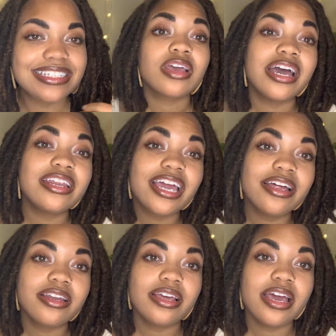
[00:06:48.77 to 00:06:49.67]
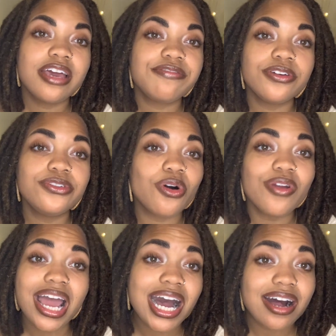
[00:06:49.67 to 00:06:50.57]
And again, if you don't
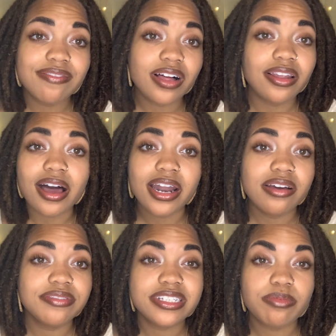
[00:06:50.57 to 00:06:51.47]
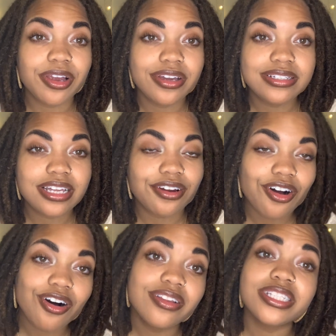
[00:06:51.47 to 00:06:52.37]
have a lot of experience at
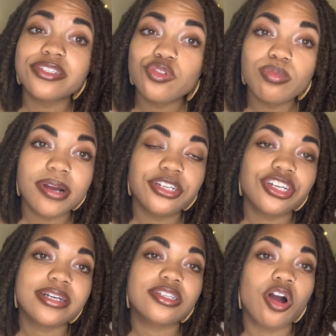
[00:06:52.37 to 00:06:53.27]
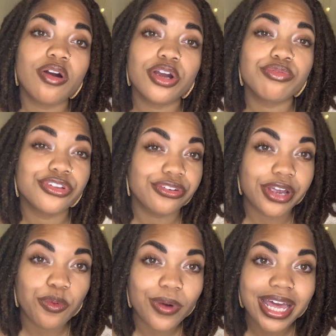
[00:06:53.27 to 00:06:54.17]
all, then school projects are a really
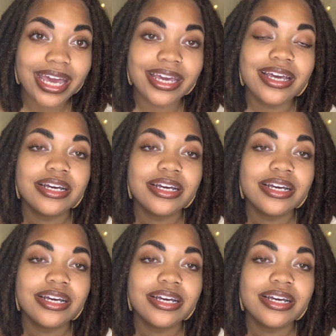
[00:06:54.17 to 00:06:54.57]
great way